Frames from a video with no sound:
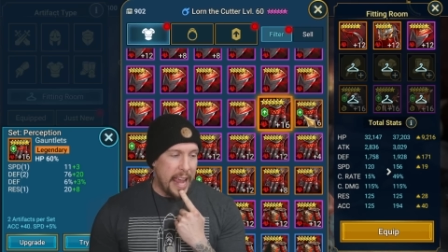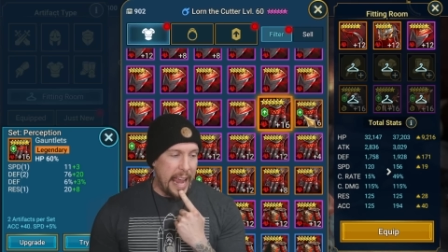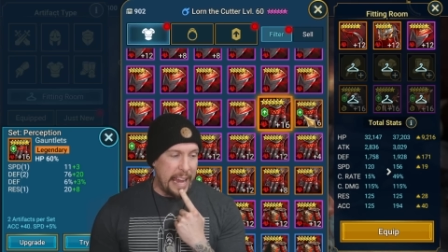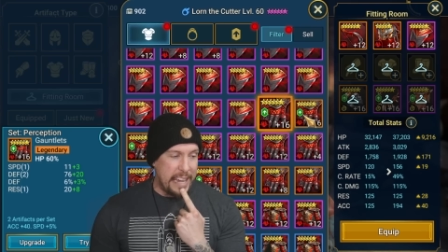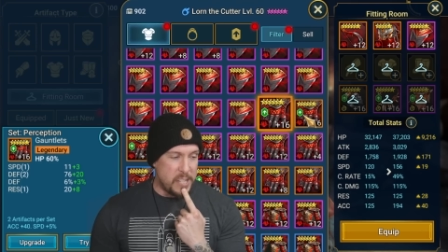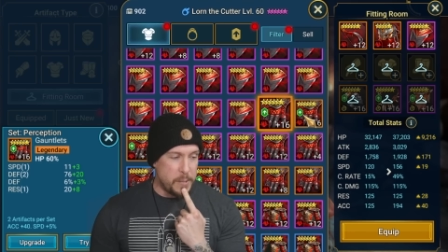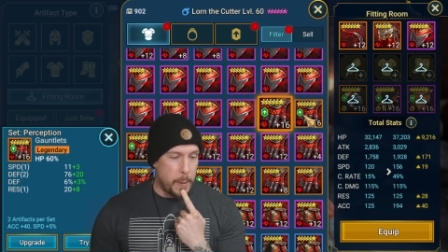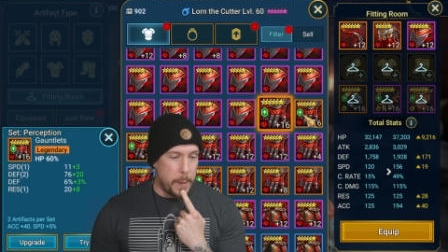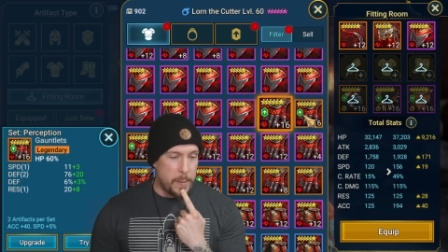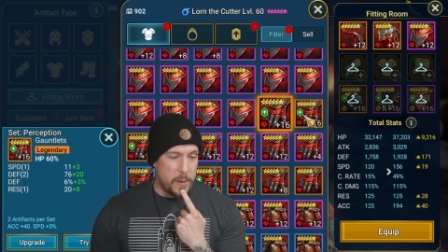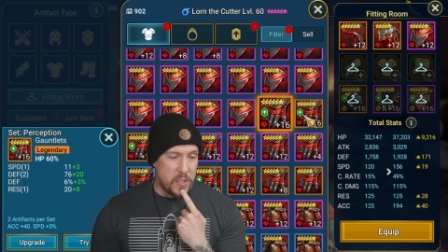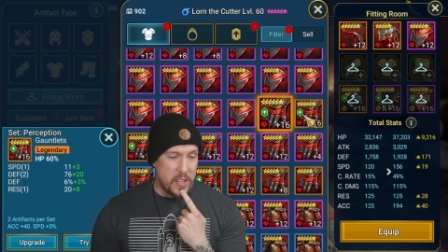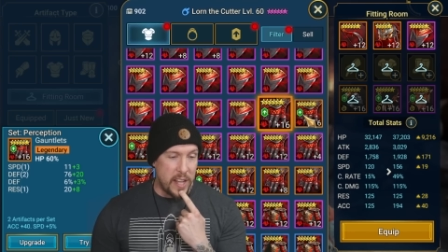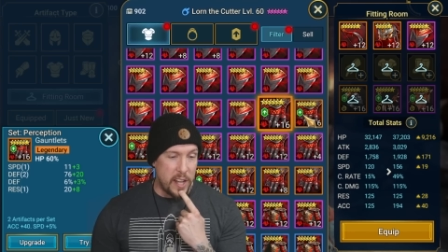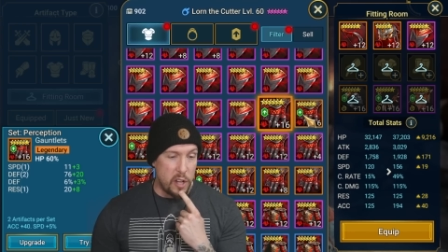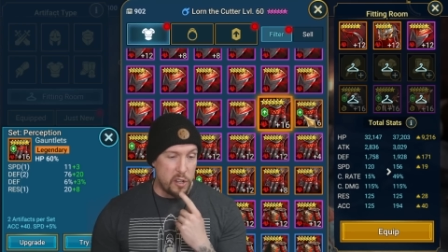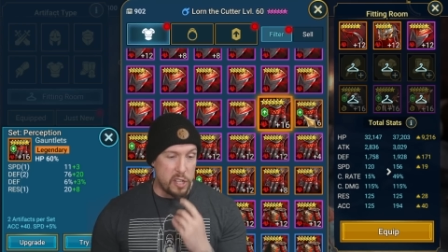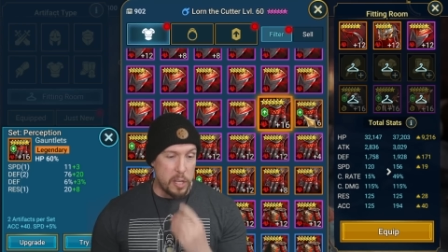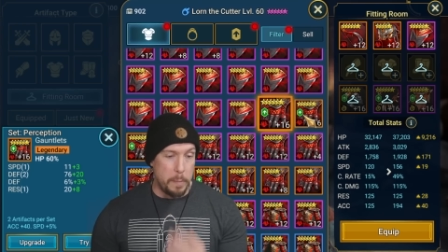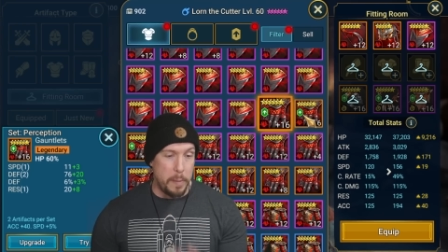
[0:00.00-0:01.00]
HP
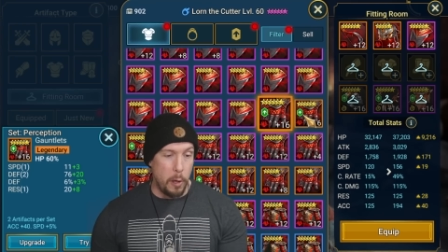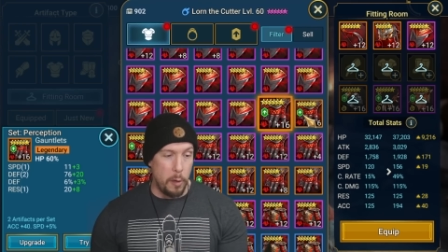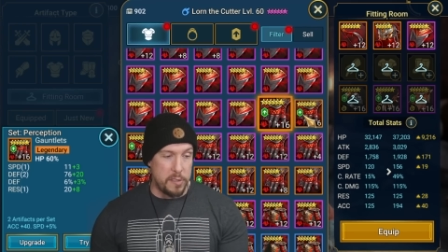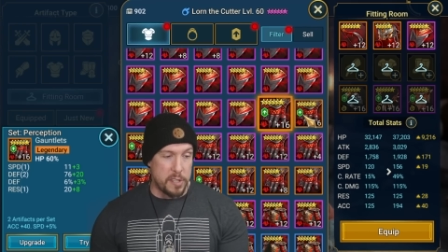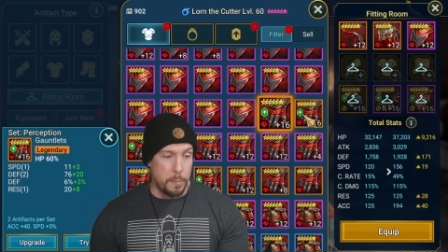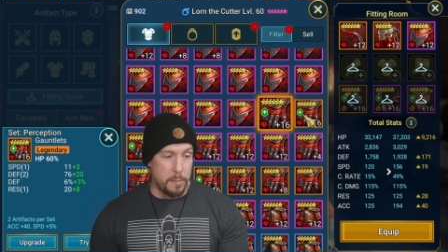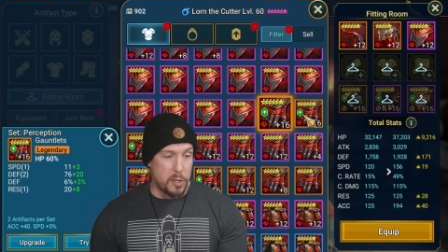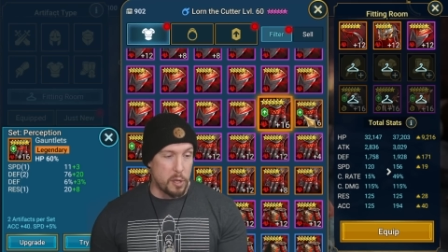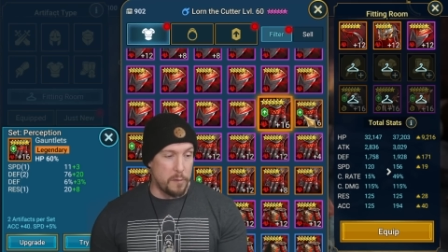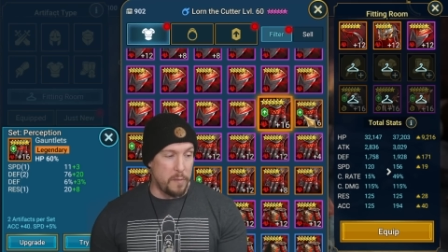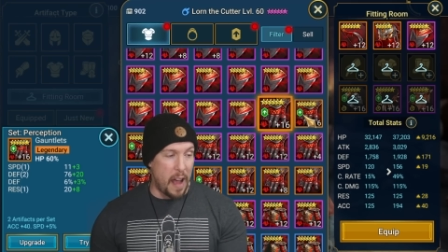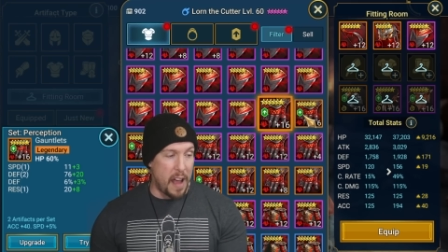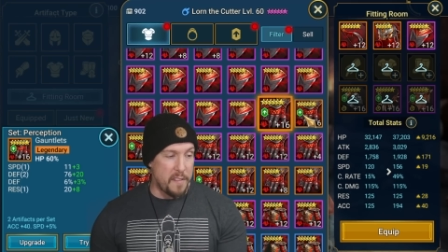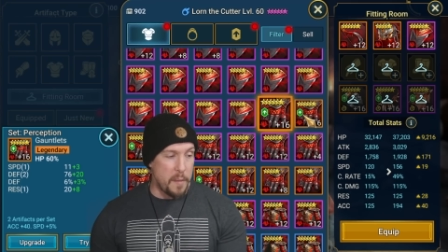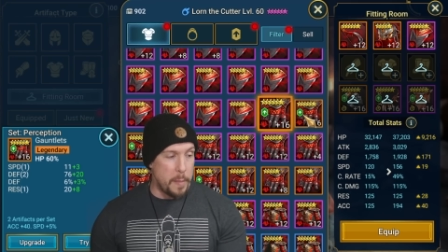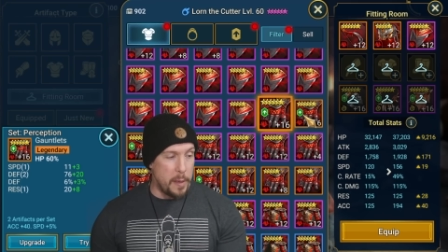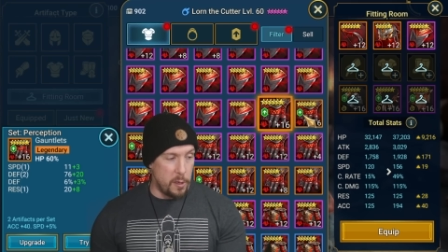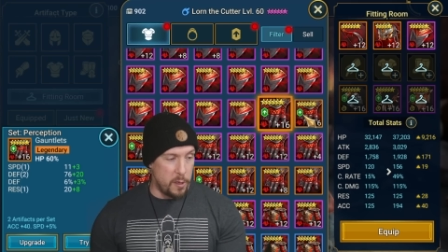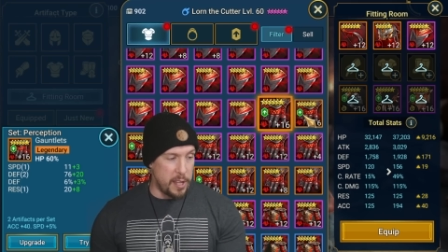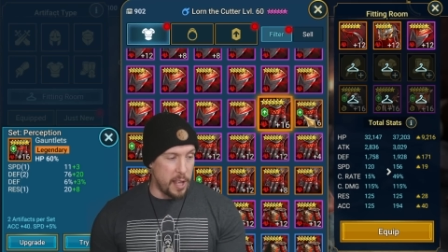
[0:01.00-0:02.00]
percentage to build some
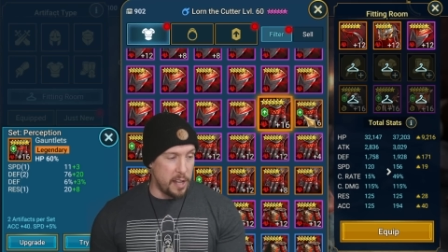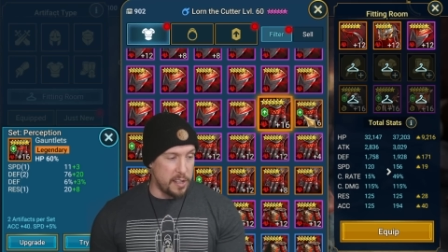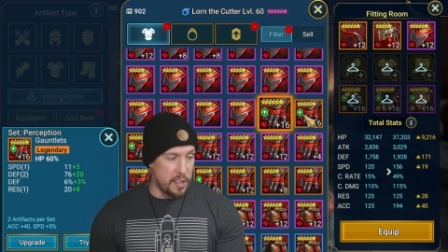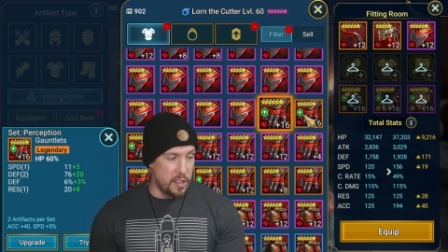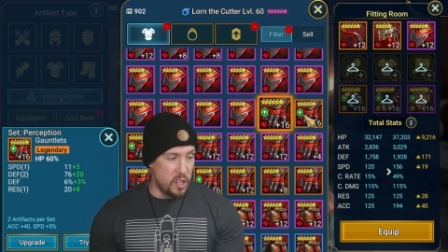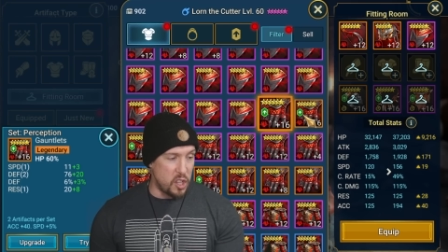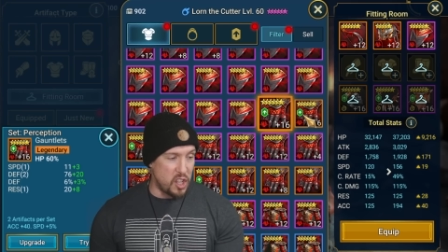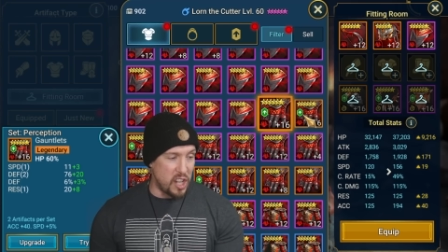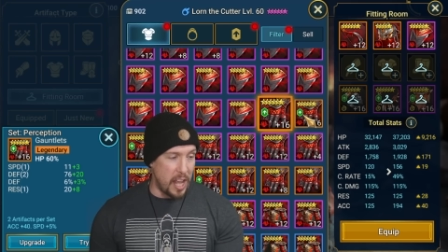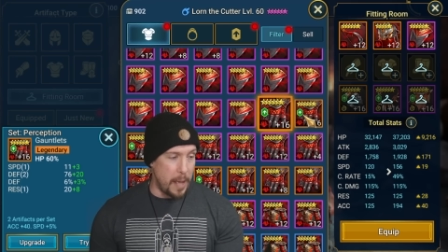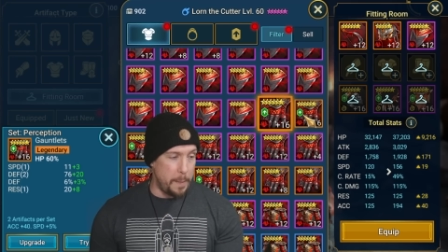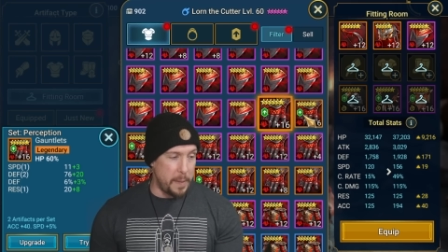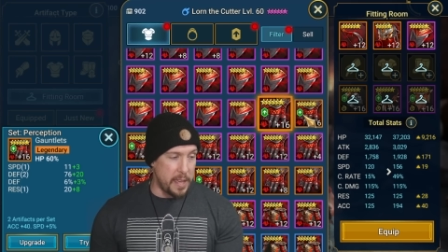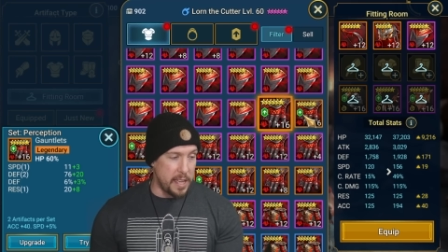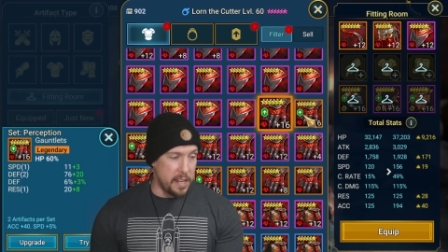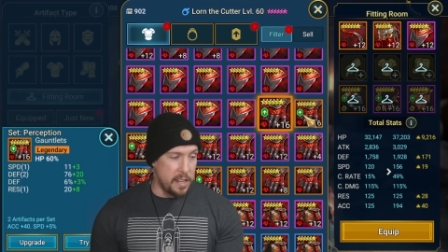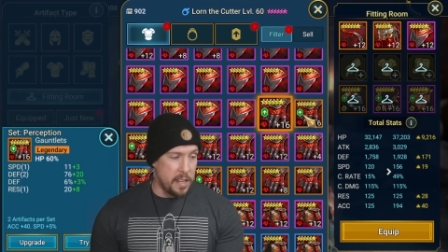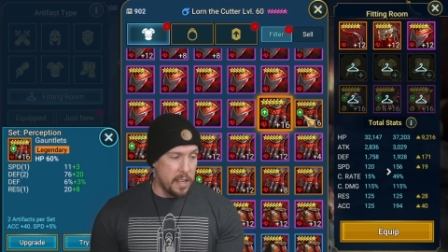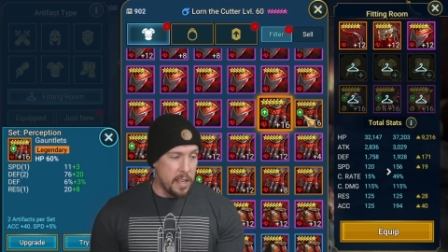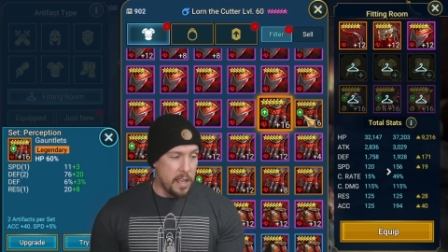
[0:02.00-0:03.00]
survivability onto this
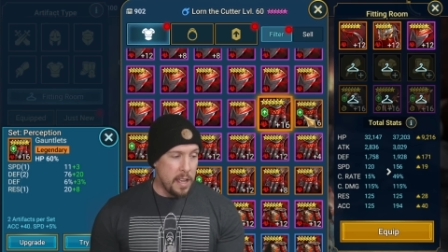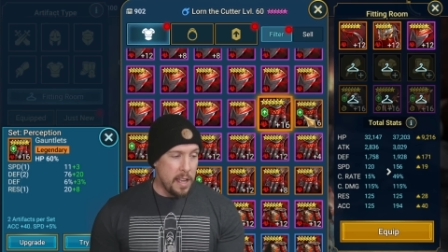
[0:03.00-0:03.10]
champion.